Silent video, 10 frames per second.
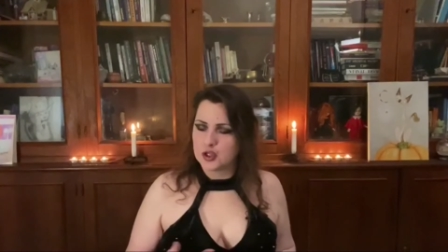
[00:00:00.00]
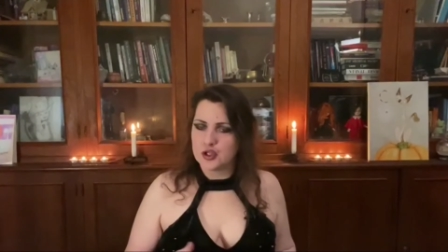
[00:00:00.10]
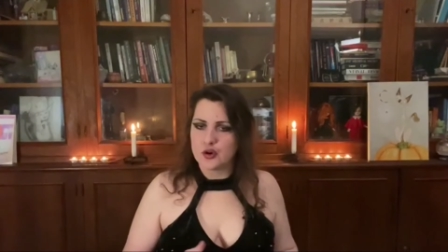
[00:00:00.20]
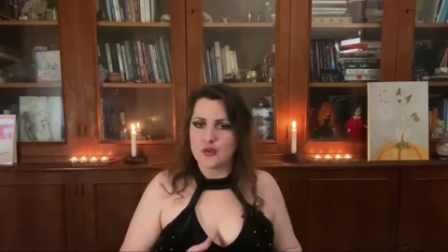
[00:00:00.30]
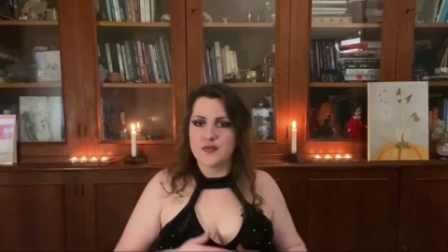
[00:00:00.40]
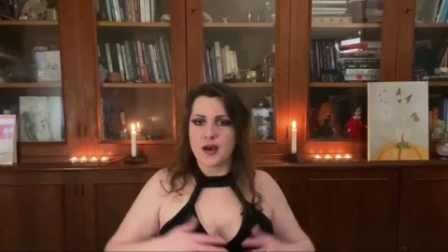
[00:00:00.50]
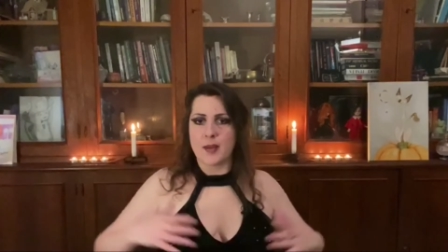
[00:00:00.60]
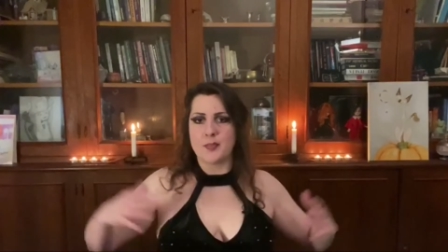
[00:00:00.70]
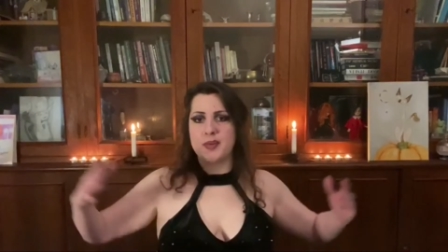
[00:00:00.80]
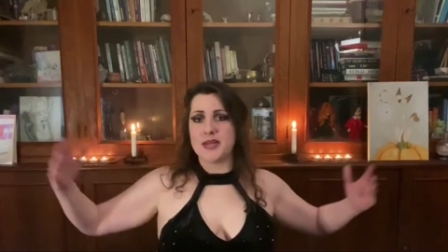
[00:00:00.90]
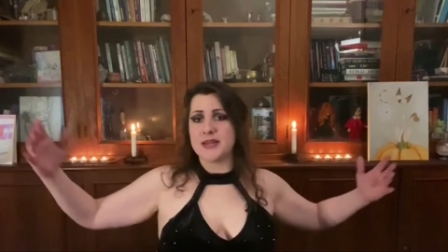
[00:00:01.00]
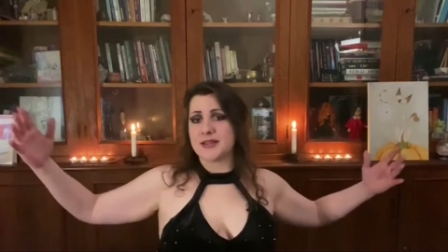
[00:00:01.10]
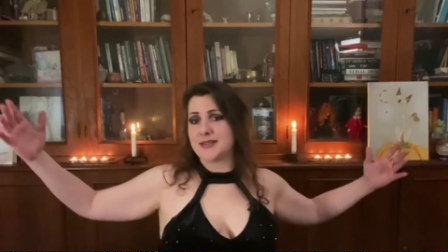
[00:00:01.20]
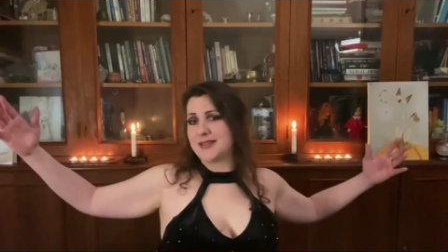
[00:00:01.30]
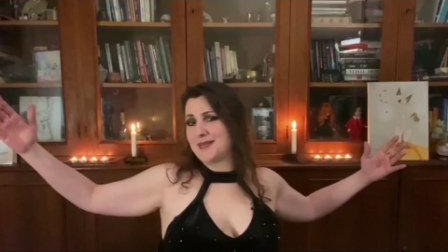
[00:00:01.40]
Jove
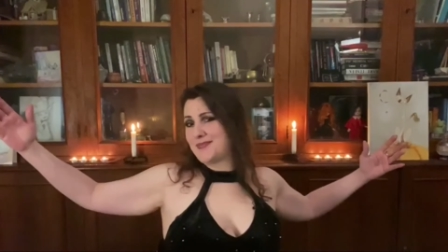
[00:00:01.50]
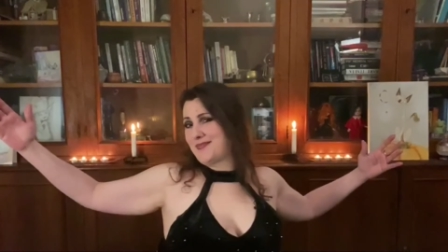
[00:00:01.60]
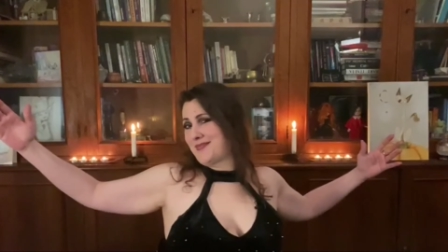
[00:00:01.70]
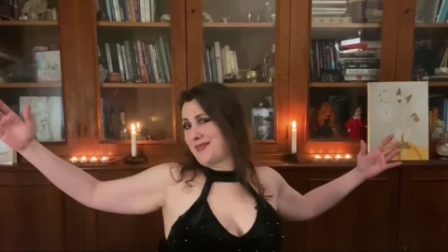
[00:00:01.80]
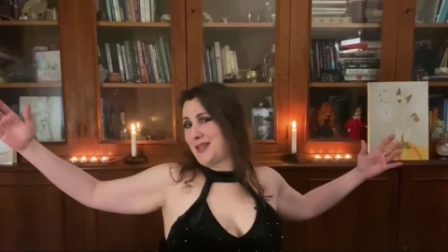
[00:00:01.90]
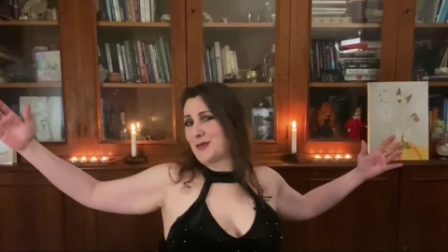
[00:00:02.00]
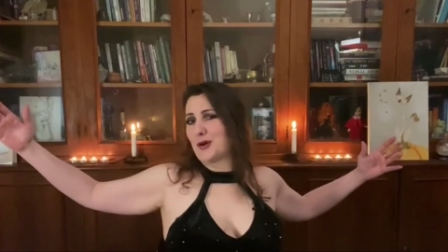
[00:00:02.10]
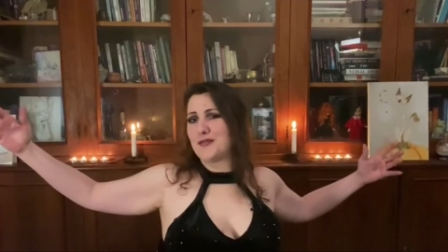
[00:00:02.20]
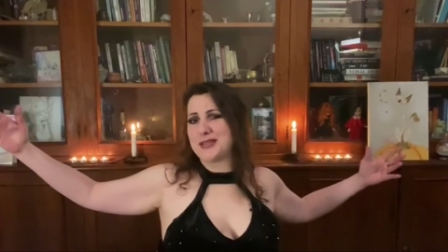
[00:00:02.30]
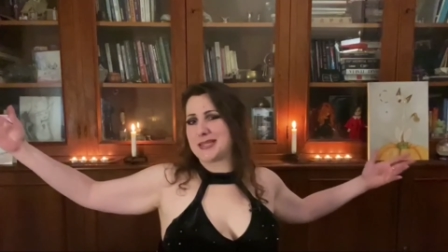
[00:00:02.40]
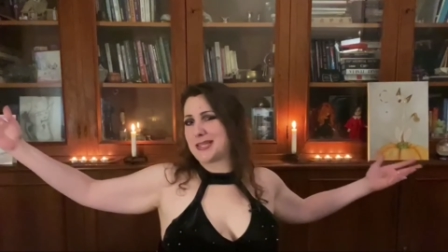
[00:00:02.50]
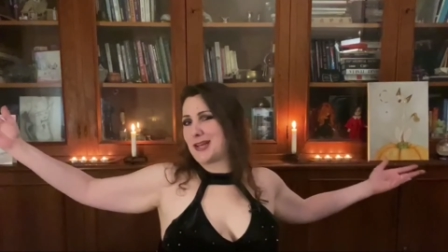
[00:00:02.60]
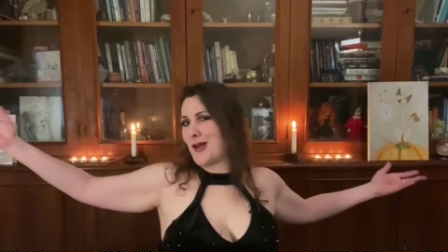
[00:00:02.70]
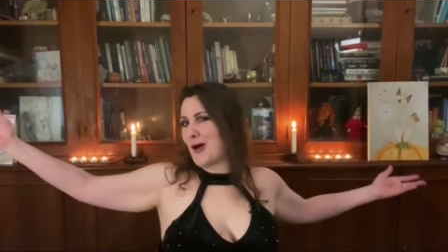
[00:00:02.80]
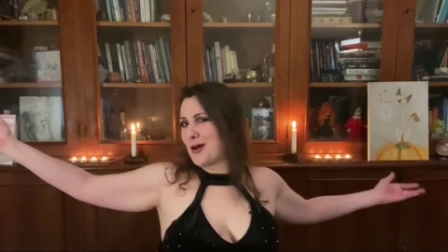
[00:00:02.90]
appeared in all of his
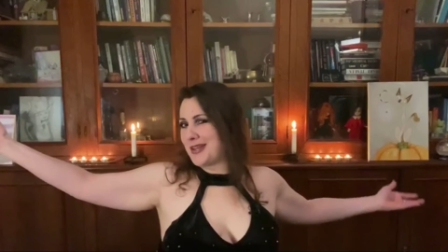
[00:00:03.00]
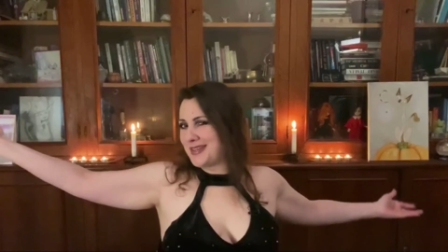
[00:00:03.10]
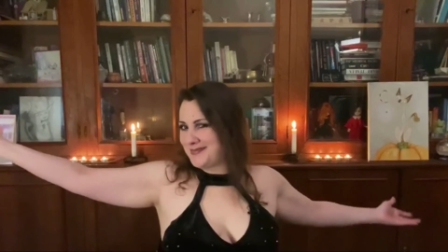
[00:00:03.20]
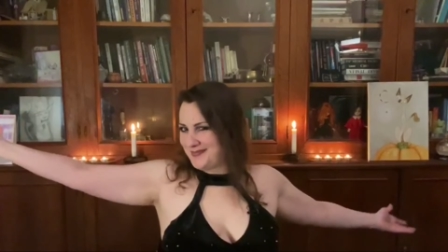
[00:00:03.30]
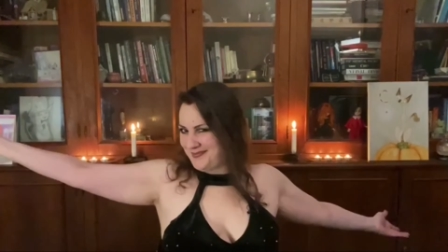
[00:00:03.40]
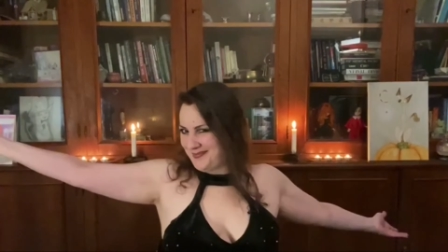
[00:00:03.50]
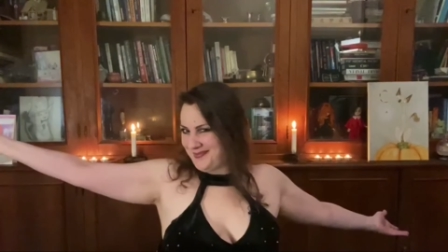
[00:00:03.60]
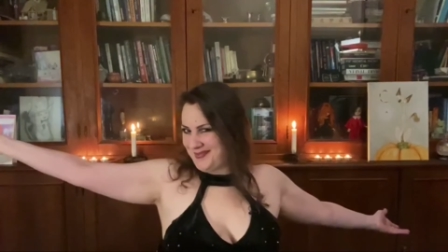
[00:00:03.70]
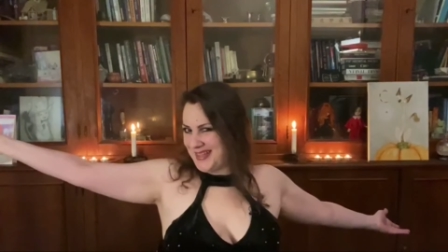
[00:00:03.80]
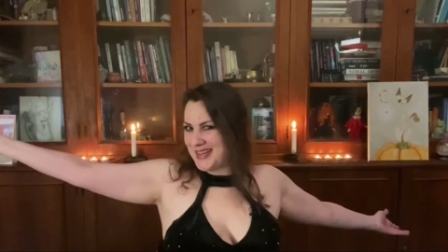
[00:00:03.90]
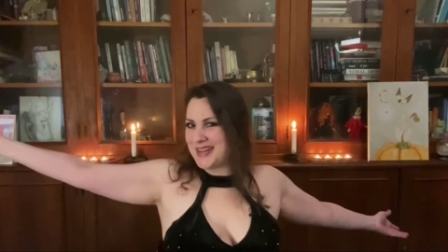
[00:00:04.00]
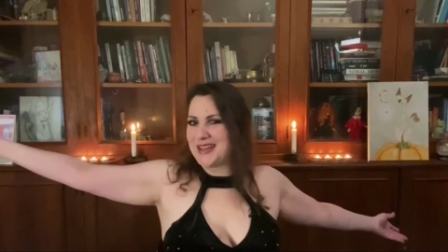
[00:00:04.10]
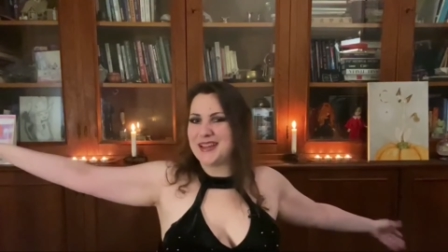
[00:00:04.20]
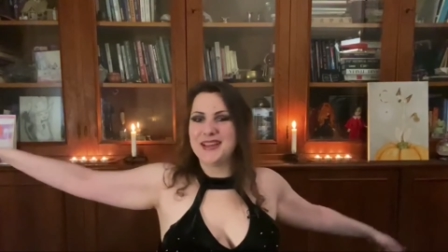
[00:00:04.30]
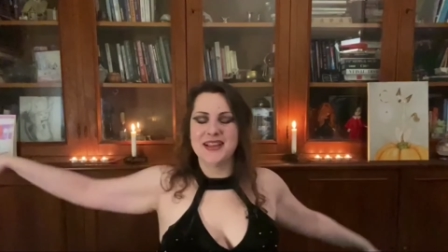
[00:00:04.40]
glory, in
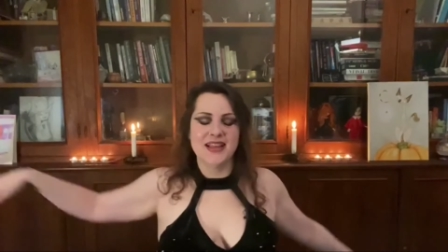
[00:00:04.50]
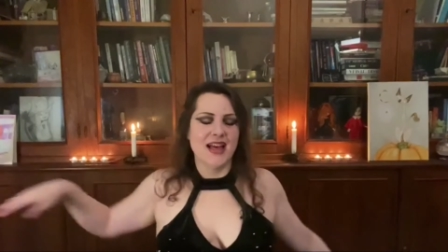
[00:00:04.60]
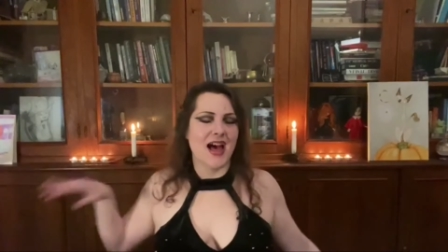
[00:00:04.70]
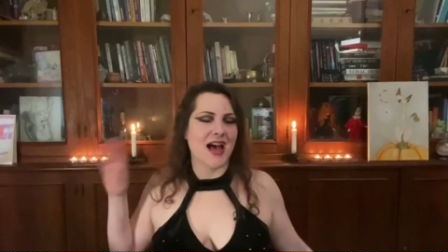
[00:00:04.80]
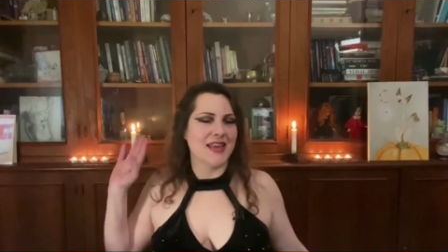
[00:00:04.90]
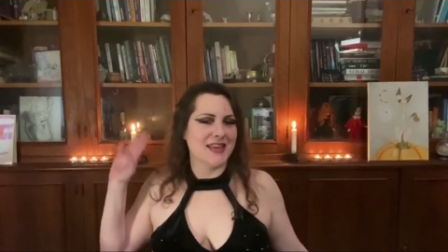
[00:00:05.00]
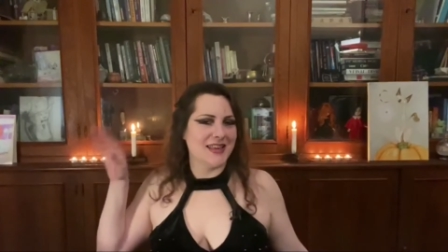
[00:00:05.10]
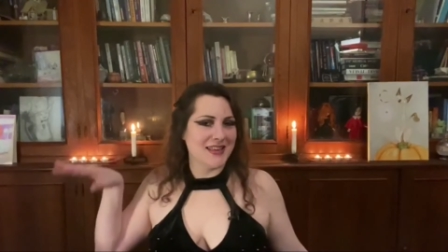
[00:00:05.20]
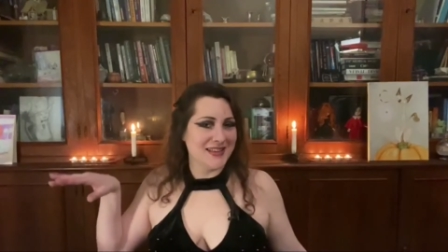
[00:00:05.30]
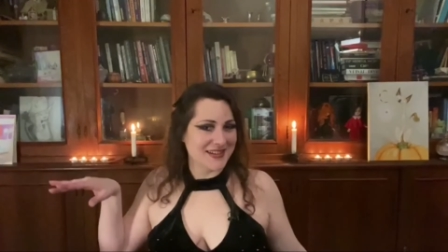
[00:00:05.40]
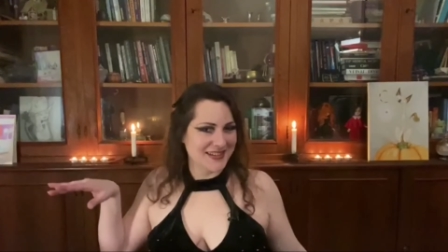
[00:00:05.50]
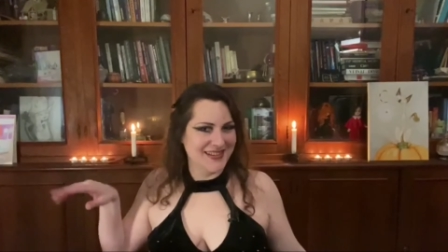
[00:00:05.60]
uh, high gear,